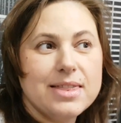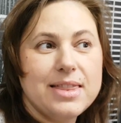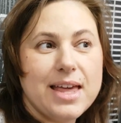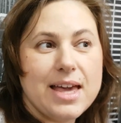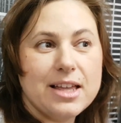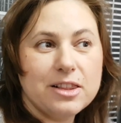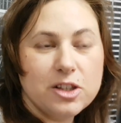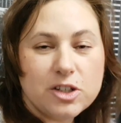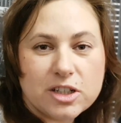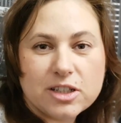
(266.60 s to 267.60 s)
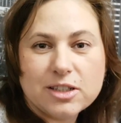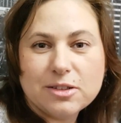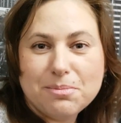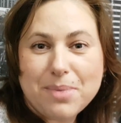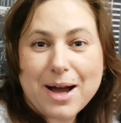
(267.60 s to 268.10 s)
they
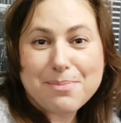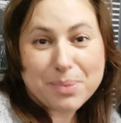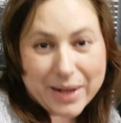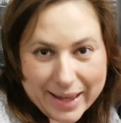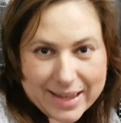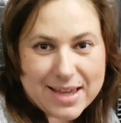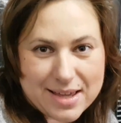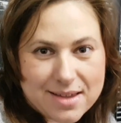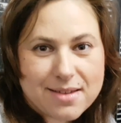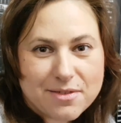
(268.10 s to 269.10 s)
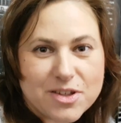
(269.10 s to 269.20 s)
learn by playing,